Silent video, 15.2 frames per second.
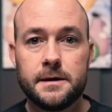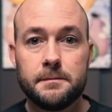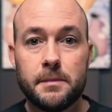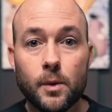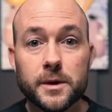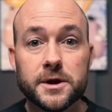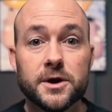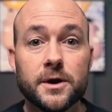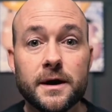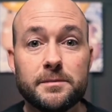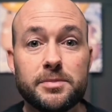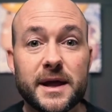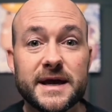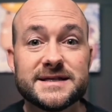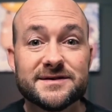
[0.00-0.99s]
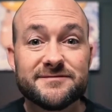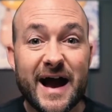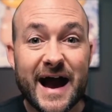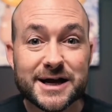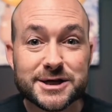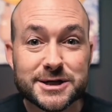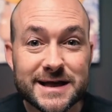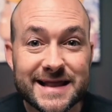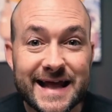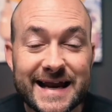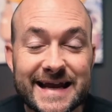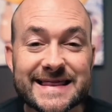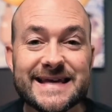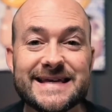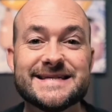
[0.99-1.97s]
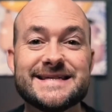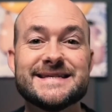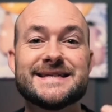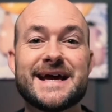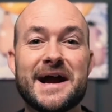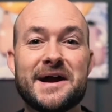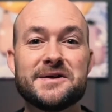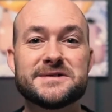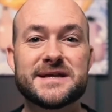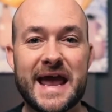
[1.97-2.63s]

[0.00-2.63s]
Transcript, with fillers: But when you're in a place of actually letting these desires